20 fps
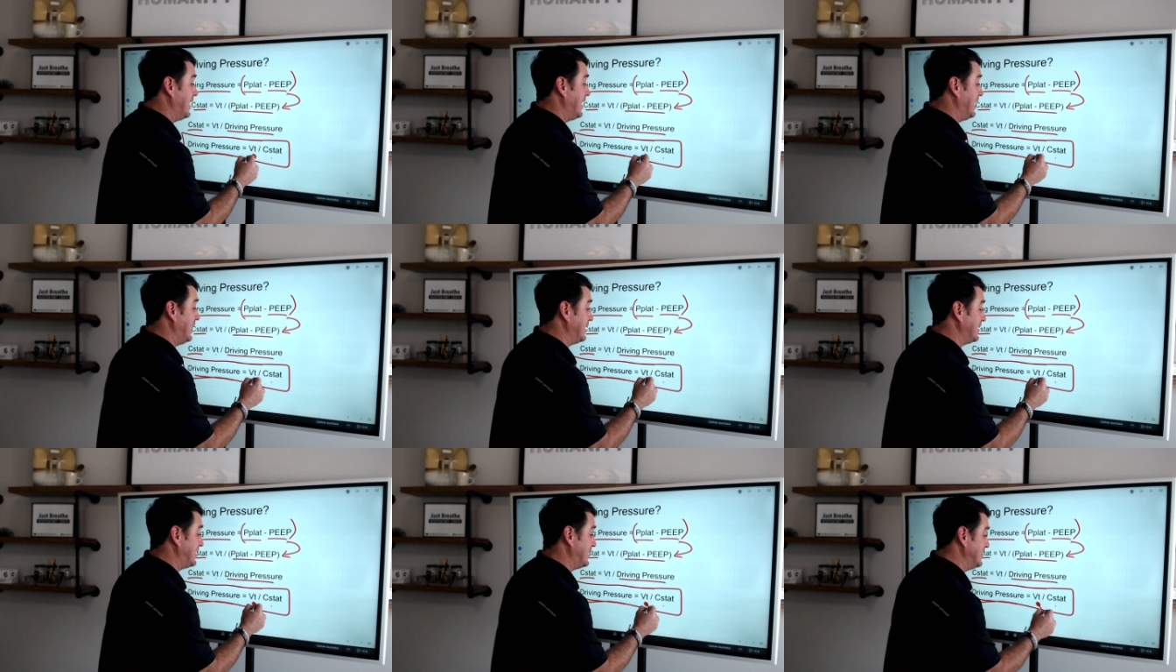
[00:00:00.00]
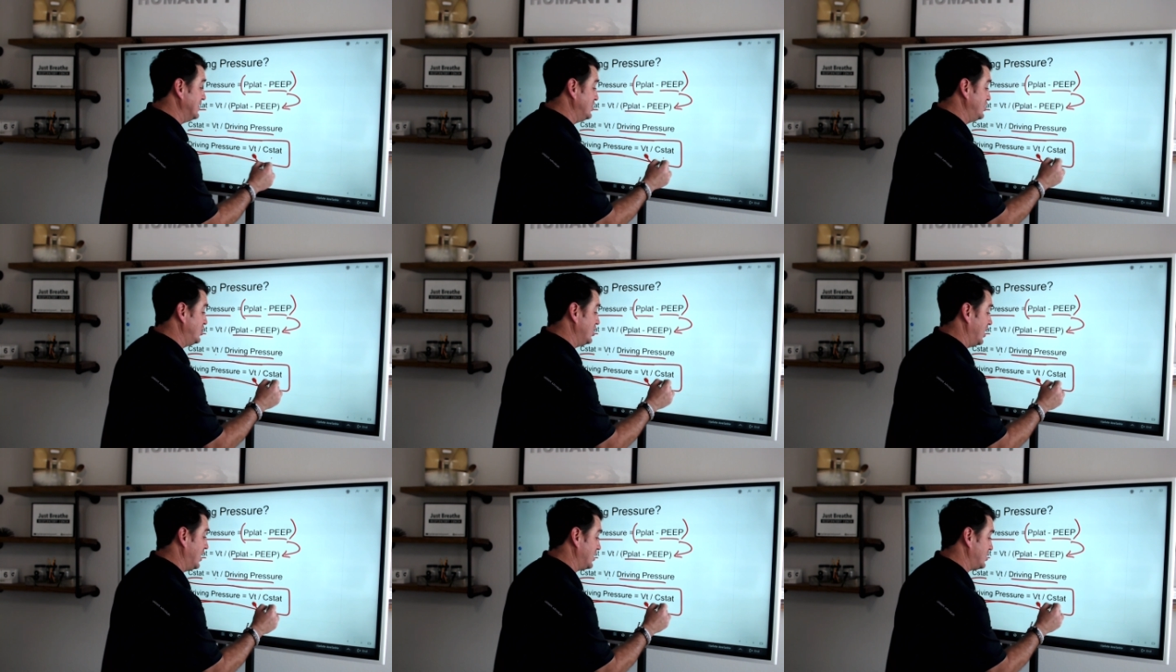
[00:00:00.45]
in
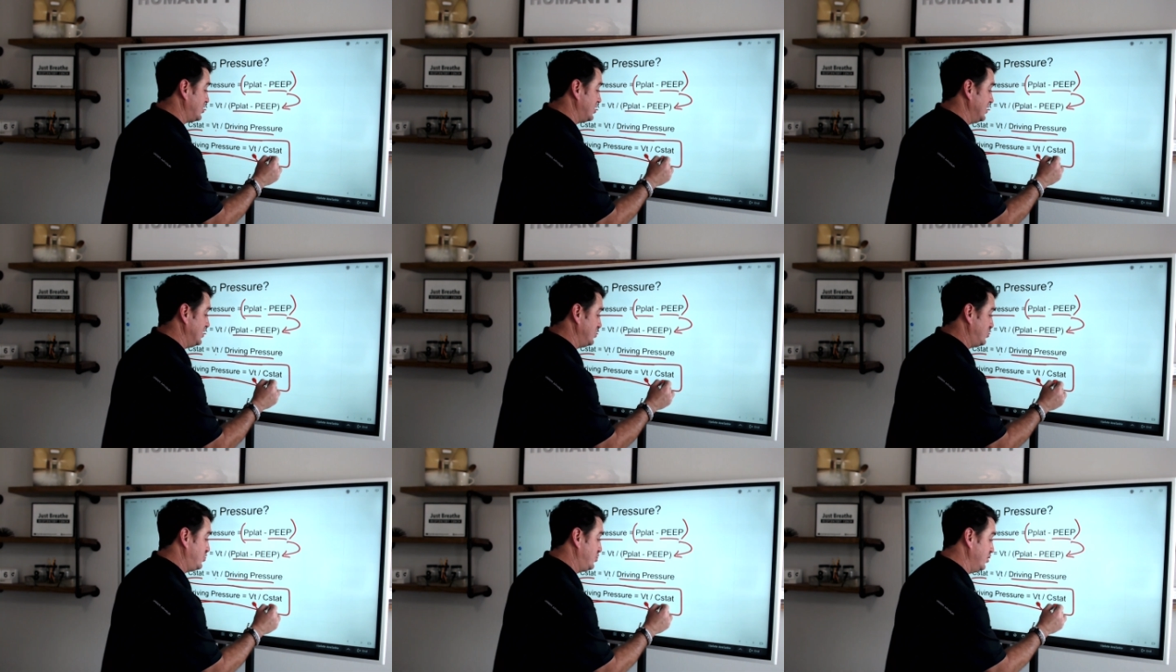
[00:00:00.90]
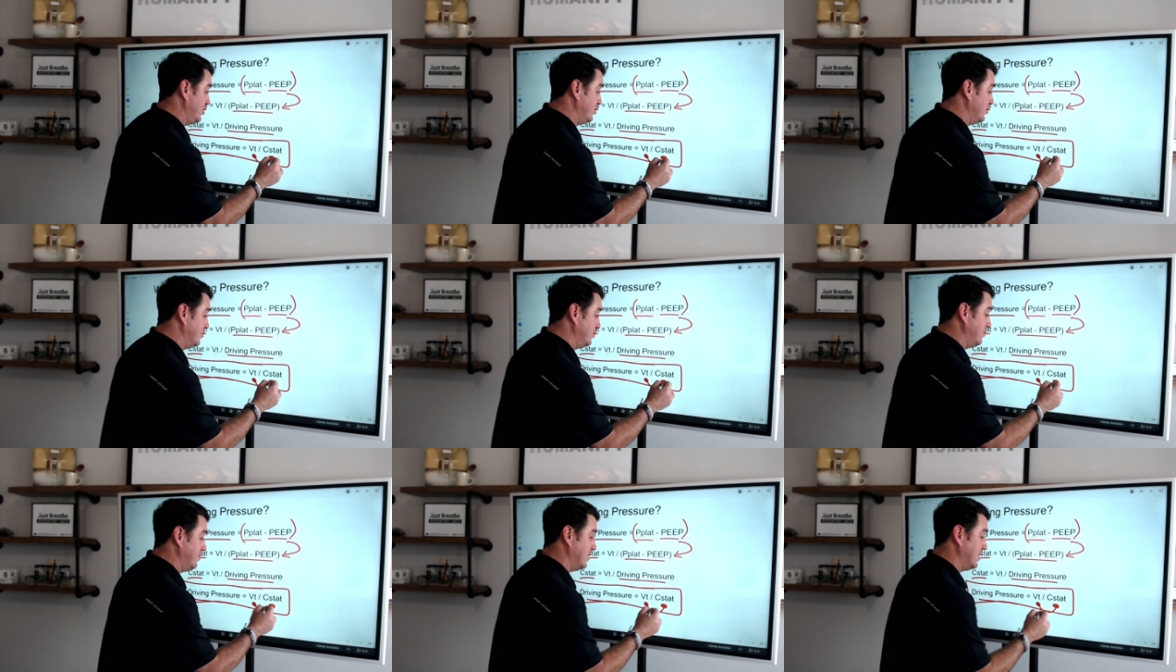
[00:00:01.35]
conjunction
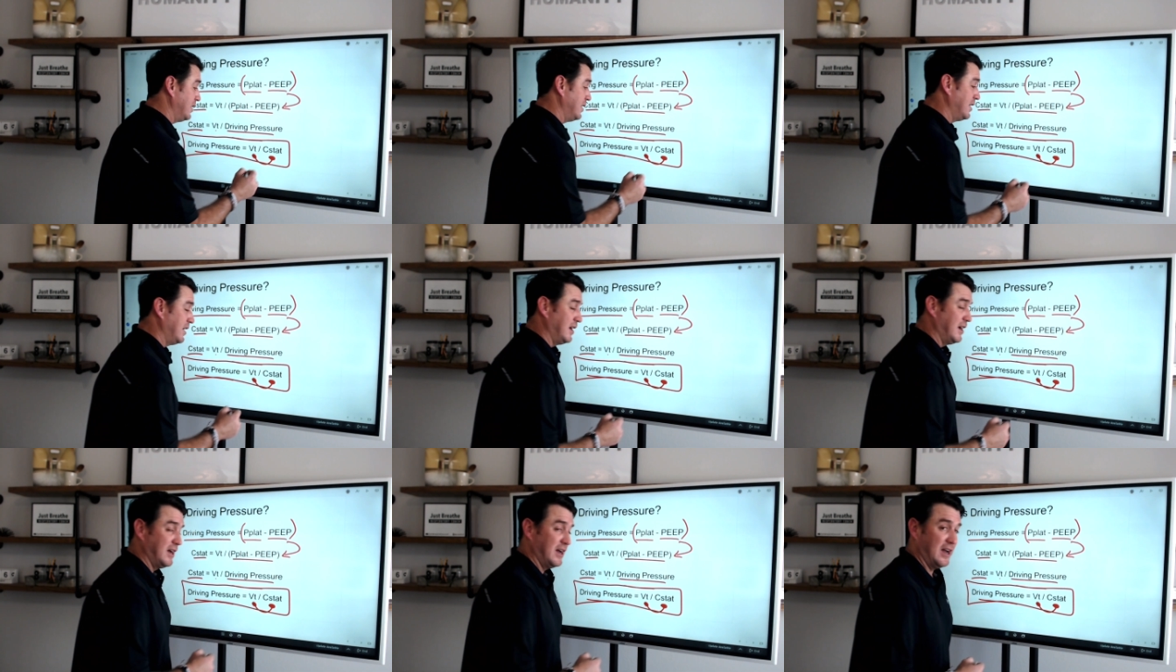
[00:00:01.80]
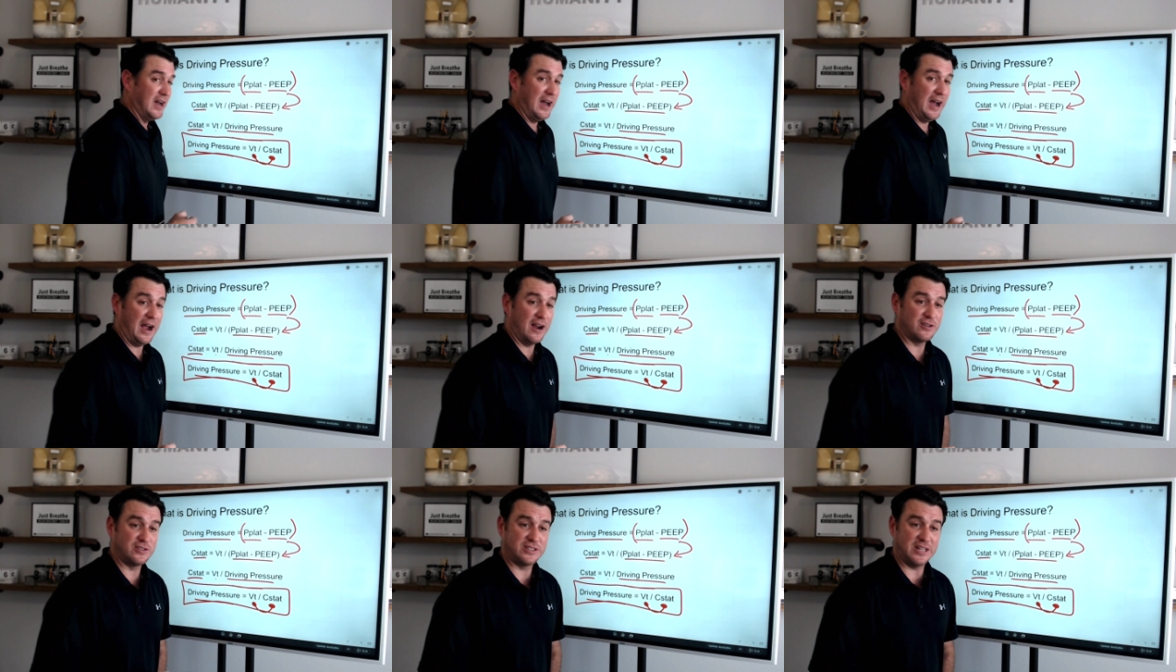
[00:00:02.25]
to
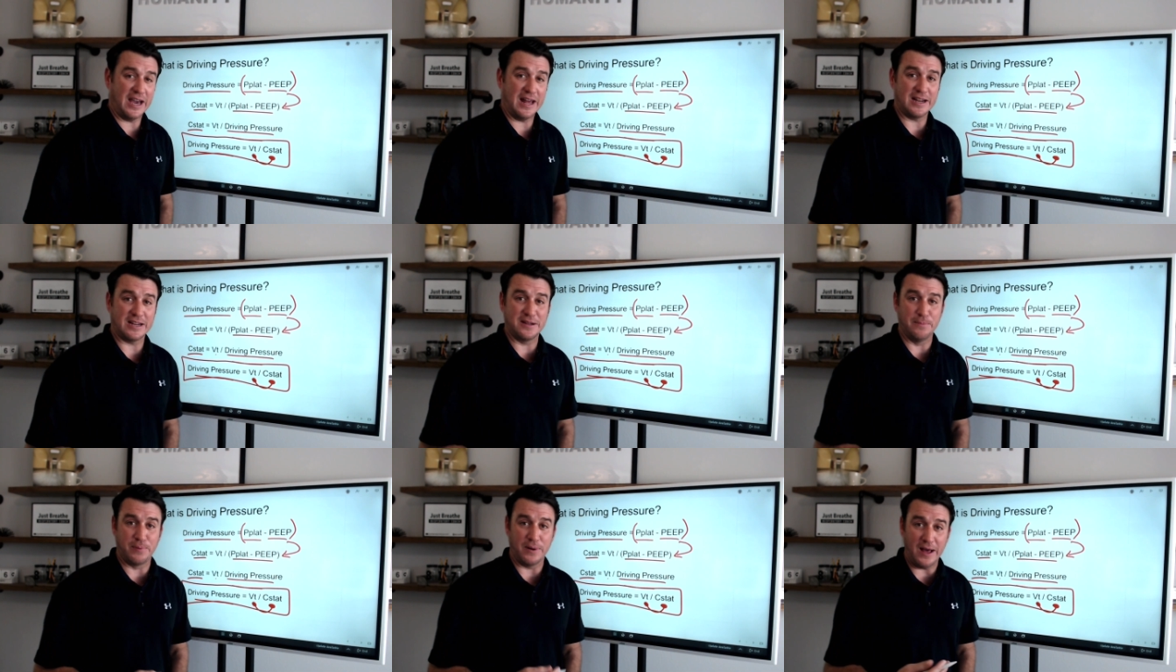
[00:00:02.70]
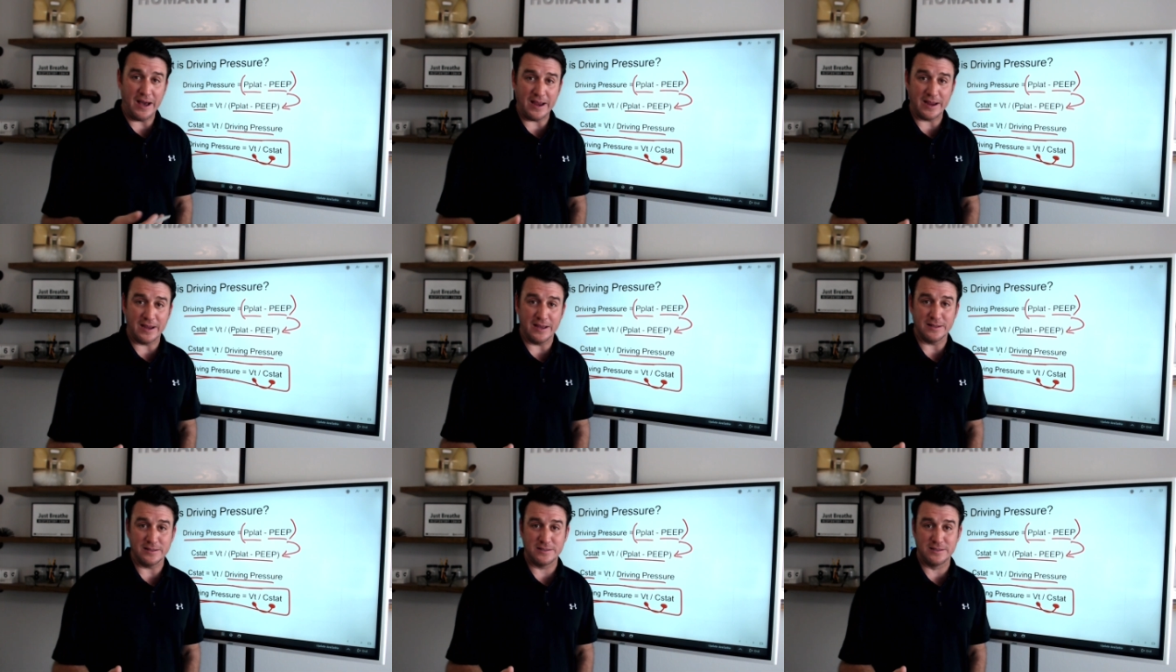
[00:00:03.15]
our static
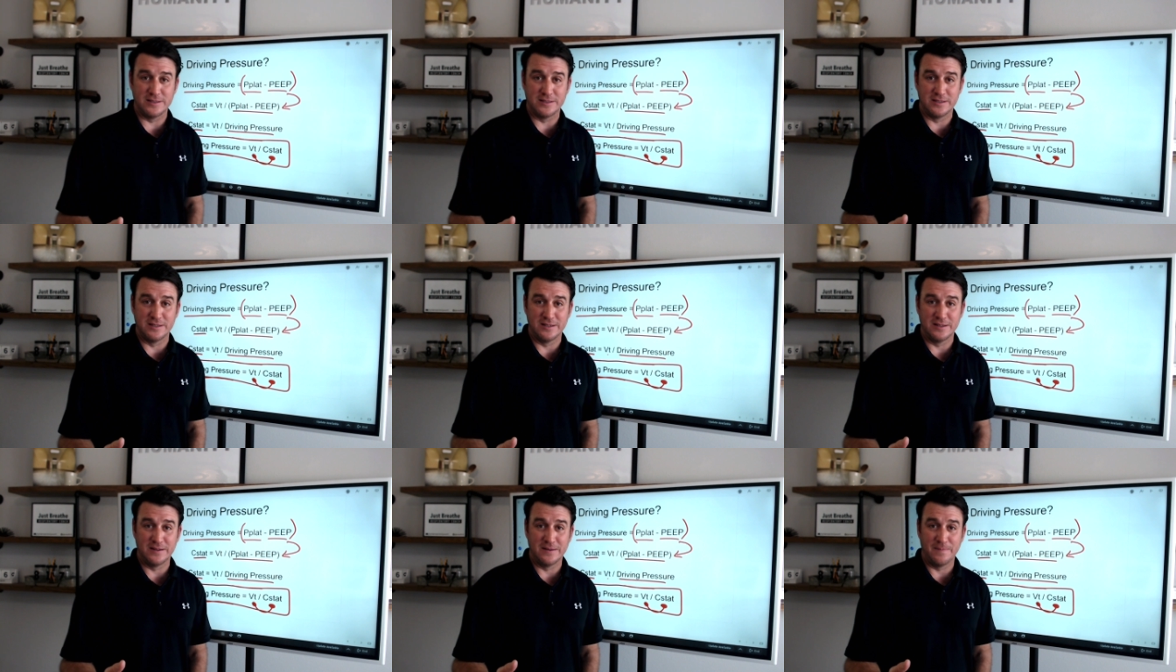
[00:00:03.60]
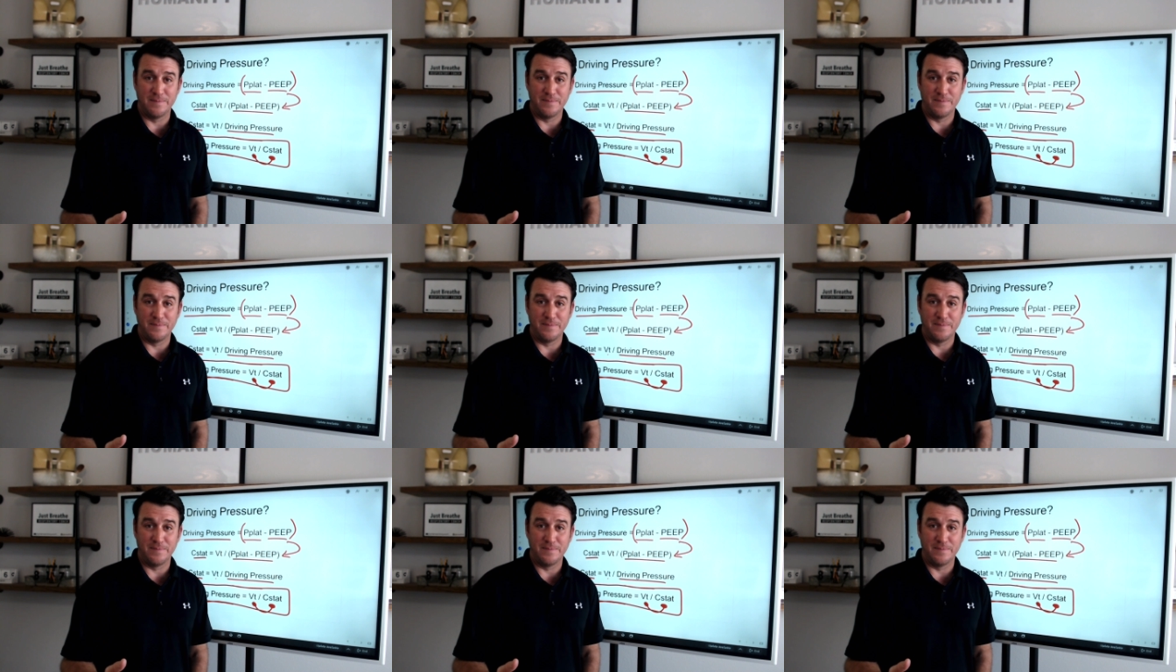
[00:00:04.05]
compliance.